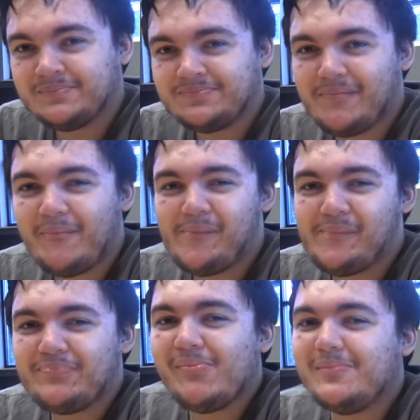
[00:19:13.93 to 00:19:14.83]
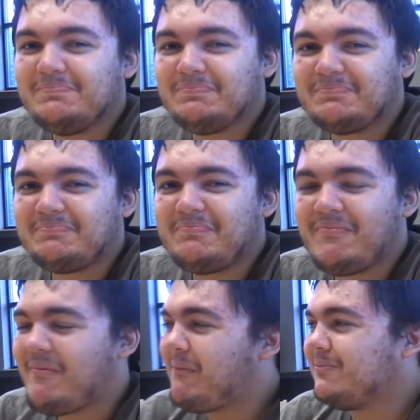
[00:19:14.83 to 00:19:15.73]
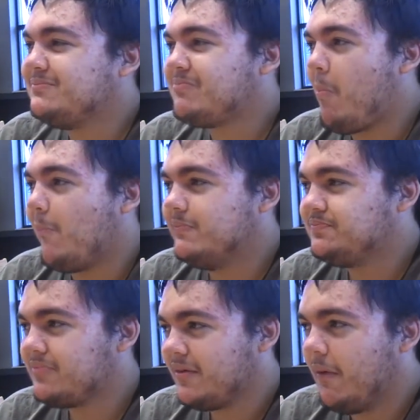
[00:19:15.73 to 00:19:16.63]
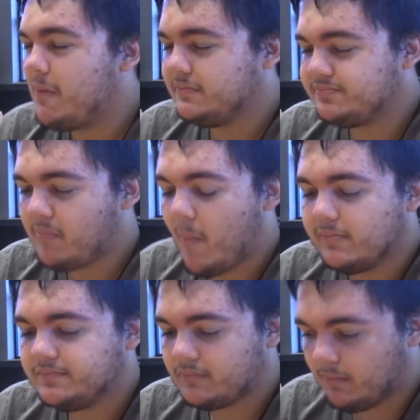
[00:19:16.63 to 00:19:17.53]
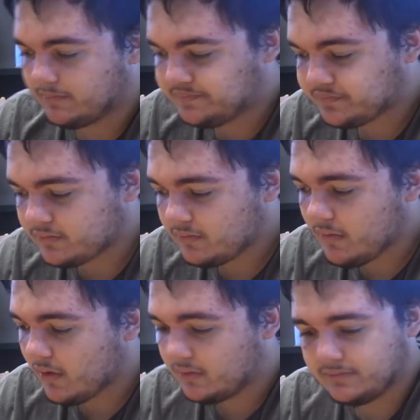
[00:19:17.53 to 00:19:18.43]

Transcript: of instant regret. Are you glad you showed up for dinner here today?